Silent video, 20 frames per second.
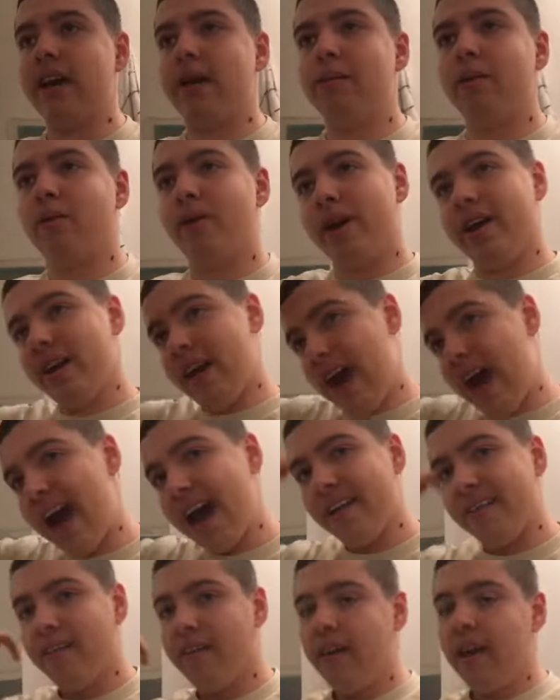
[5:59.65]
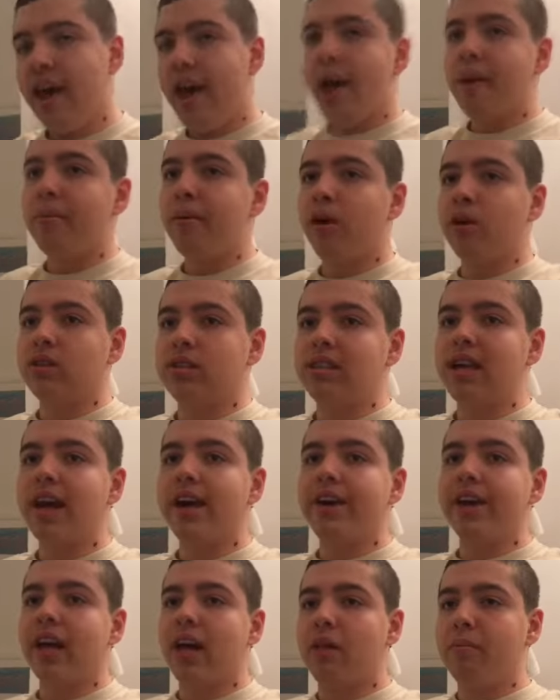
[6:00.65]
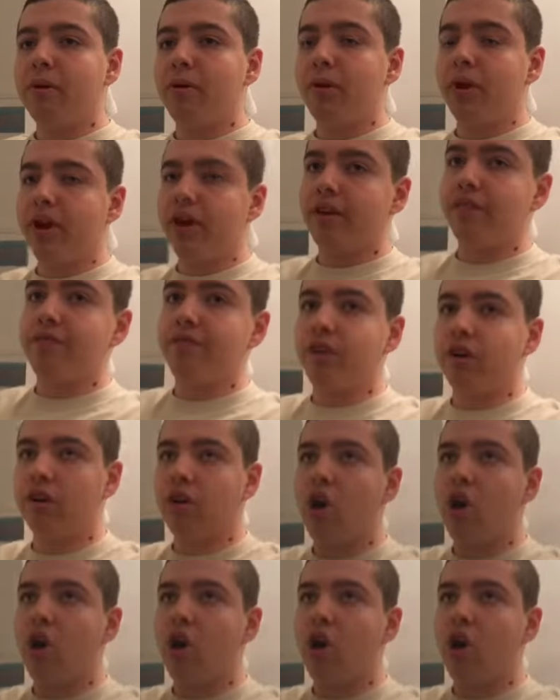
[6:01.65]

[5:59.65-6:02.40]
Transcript: I'll be wearing a hat, but on Saturday I'll be wearing it for